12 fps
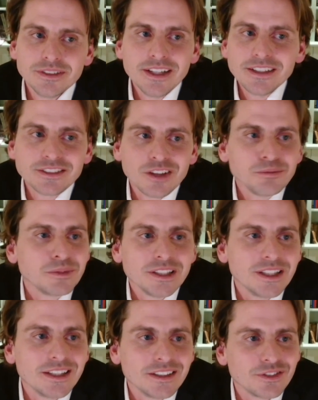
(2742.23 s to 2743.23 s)
that is
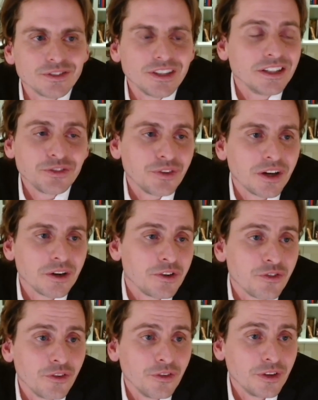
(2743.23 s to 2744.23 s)
something that is that is
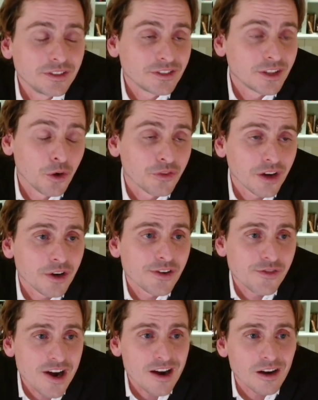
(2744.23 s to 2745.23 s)
very still
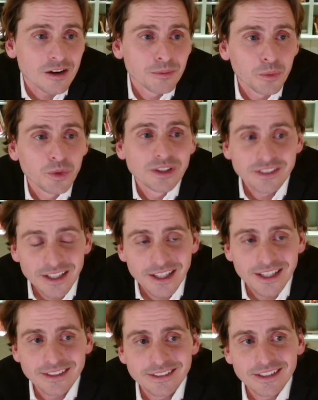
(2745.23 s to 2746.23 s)
very rare, but we
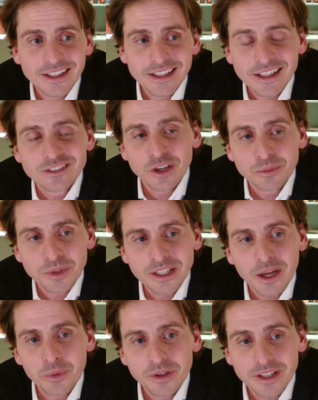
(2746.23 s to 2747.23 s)
see it, and that's
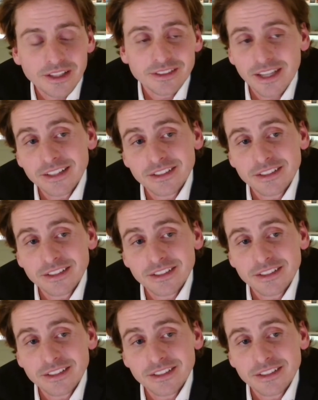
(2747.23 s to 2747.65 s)
something that we that